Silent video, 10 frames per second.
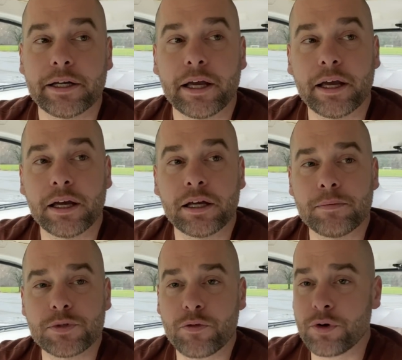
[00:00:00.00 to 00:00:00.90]

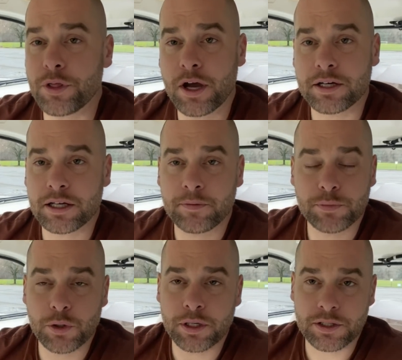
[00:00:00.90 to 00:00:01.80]
And so far the hunting I'm
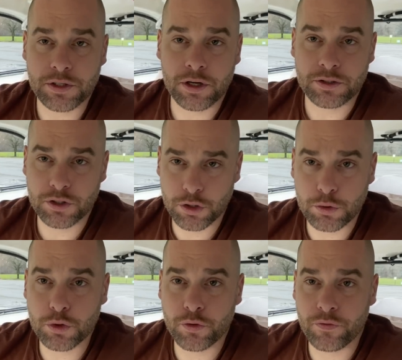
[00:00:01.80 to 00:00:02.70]
doing is not too
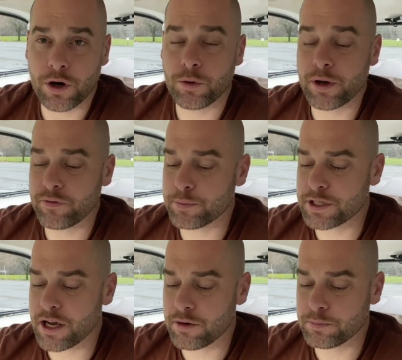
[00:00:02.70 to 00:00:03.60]
far away from
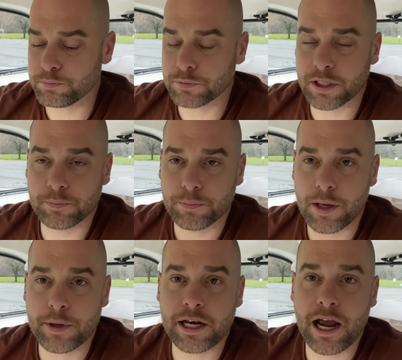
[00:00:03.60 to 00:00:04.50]
town, like
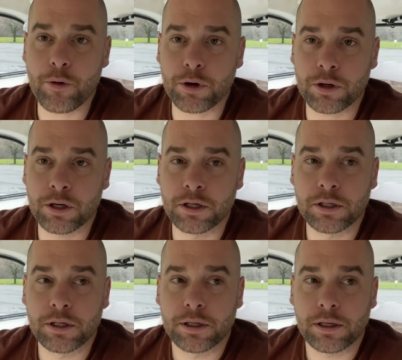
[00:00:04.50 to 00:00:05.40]
maybe an hour
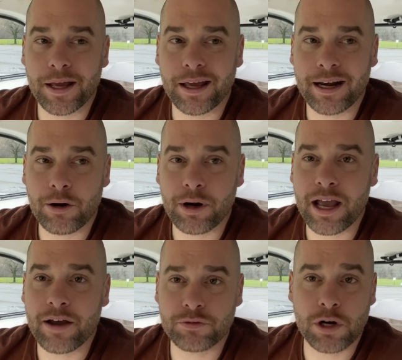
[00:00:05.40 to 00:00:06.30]
and a
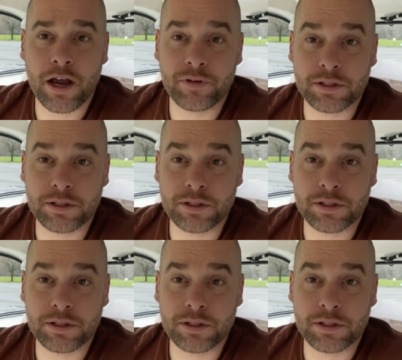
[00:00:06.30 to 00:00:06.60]
half drive at